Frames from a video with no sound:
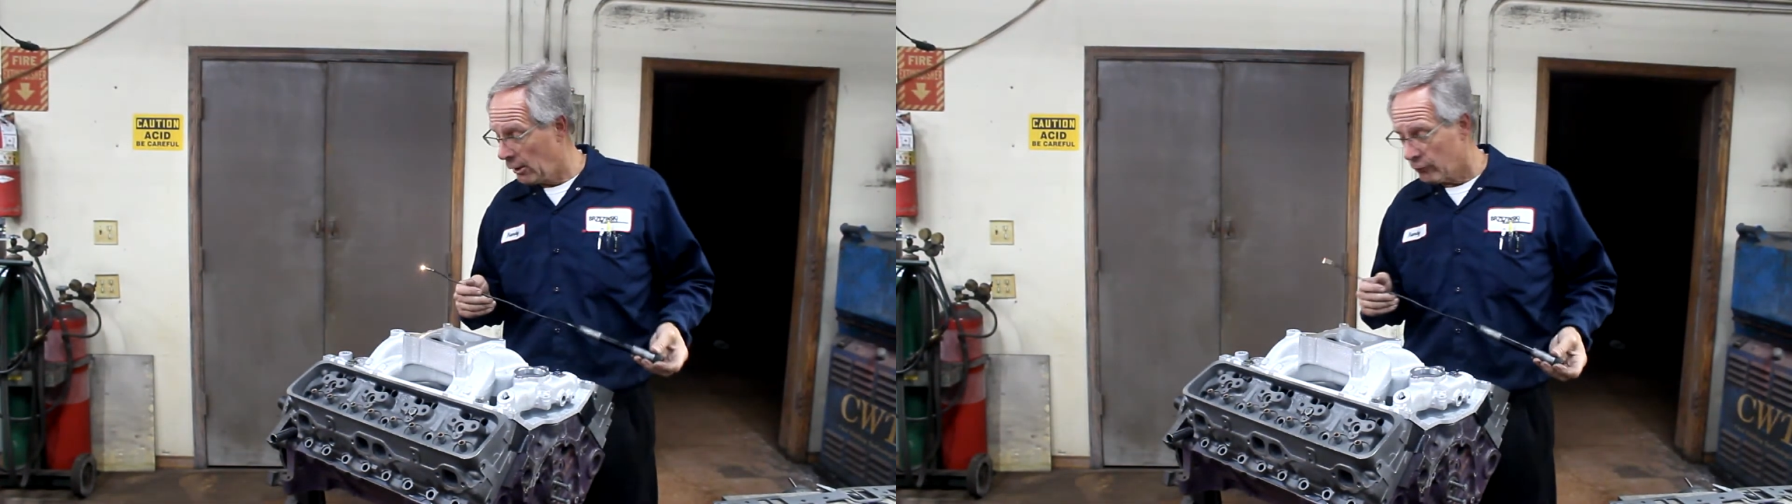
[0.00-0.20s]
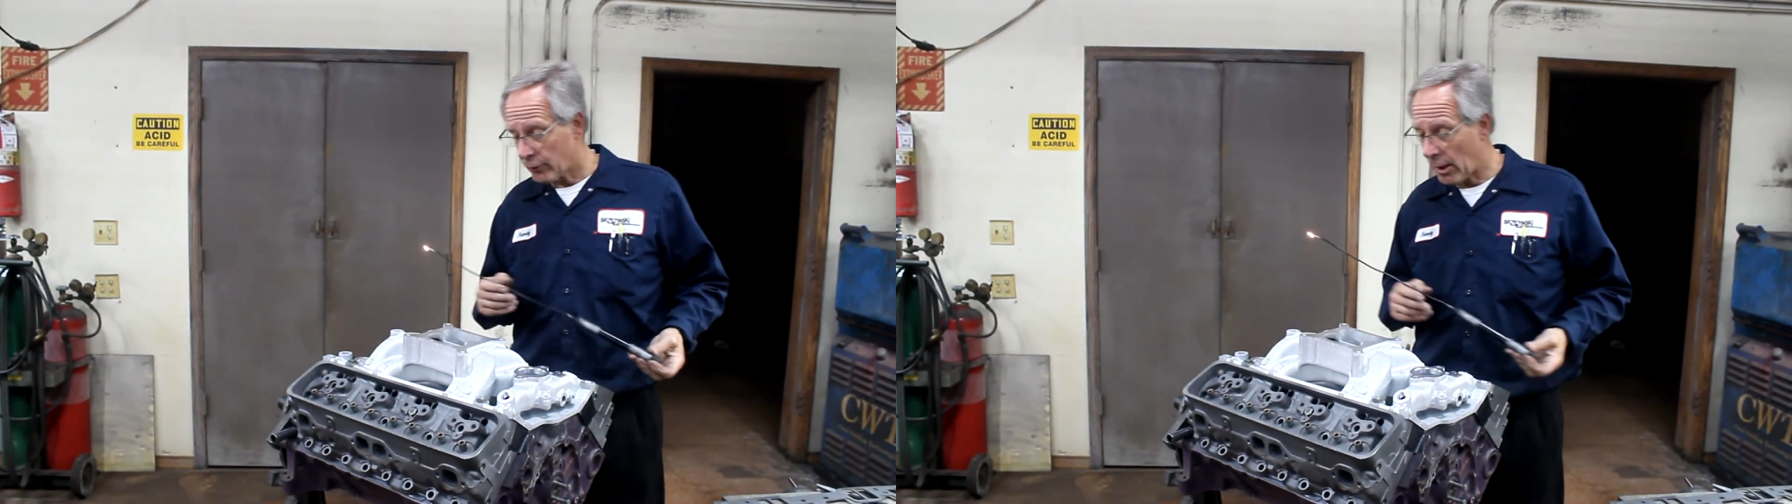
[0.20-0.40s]

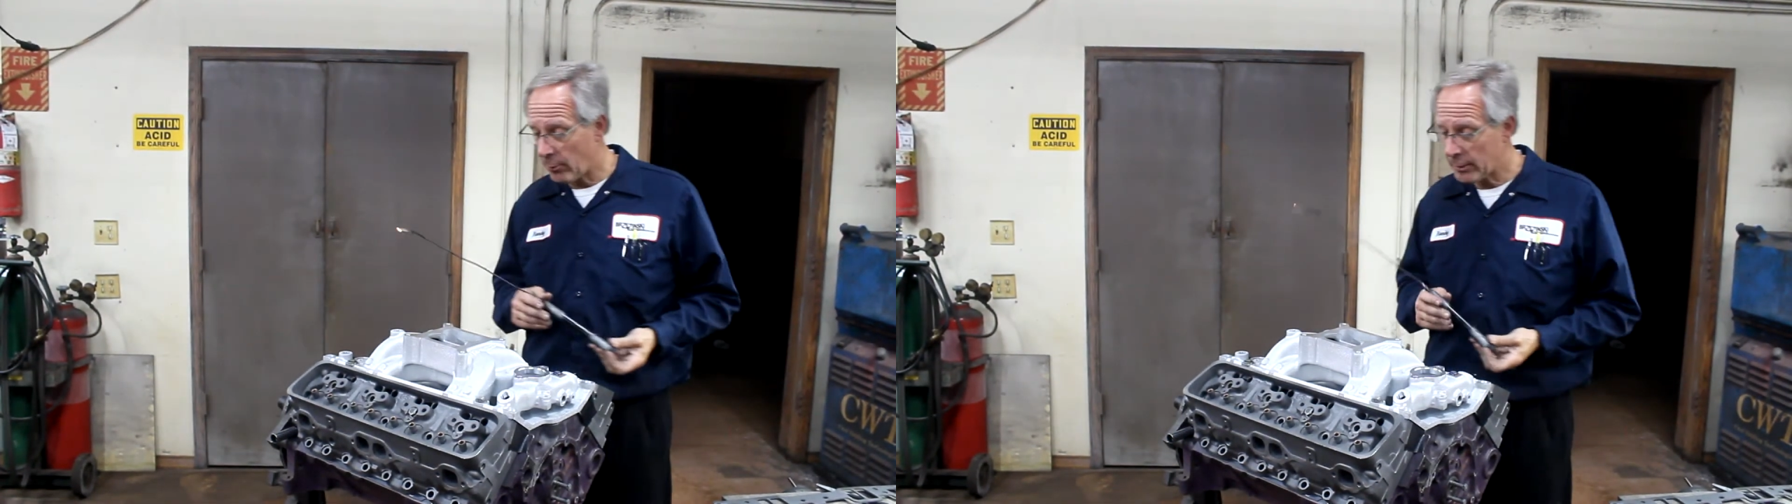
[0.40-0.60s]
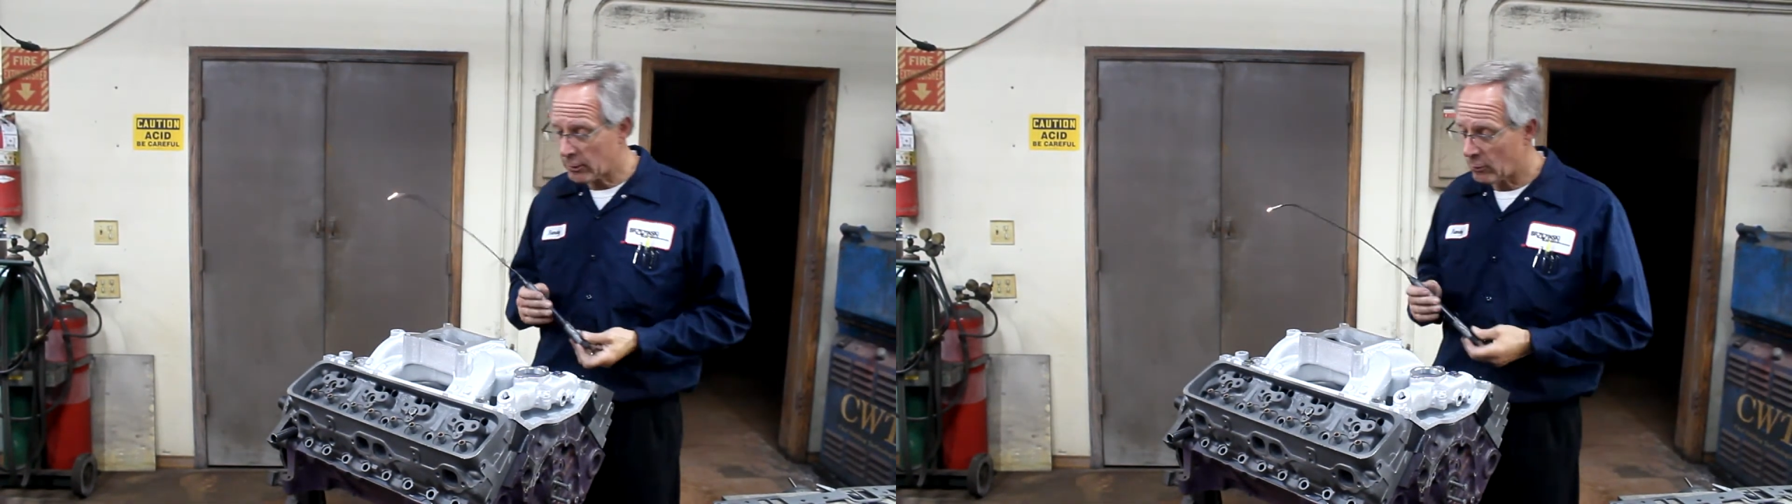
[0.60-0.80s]
So now
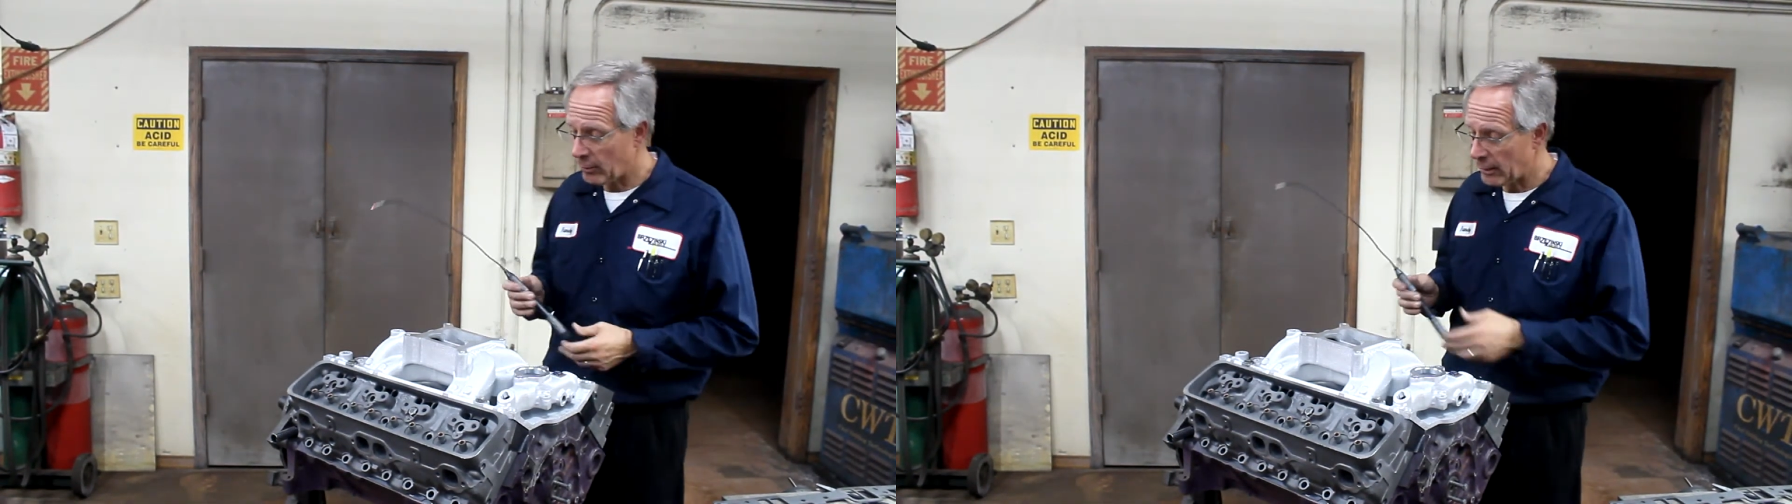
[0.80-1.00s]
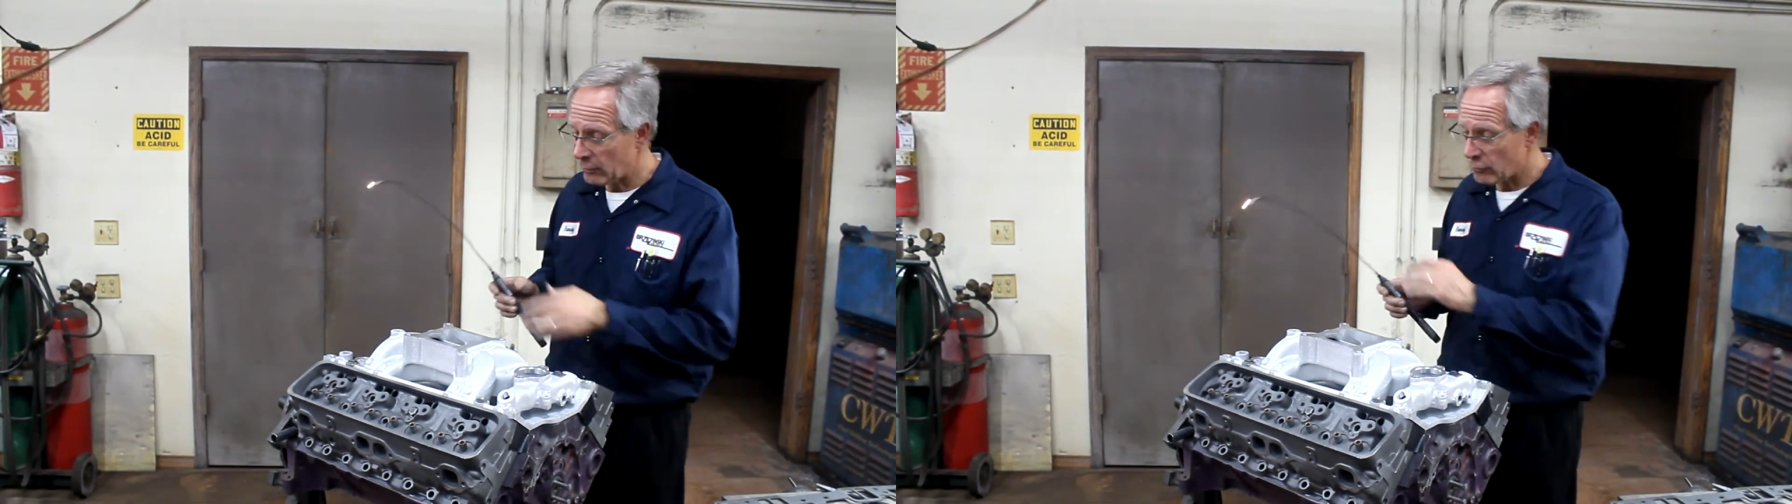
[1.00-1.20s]
we can go
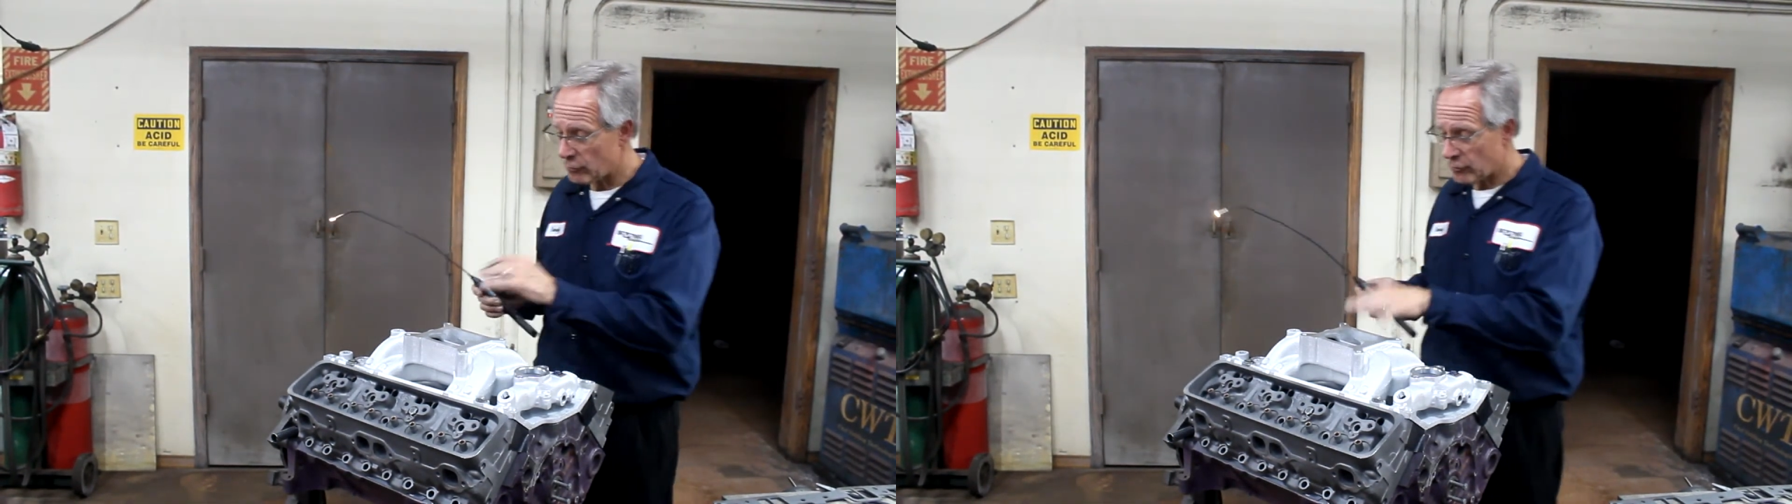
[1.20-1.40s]
ahead and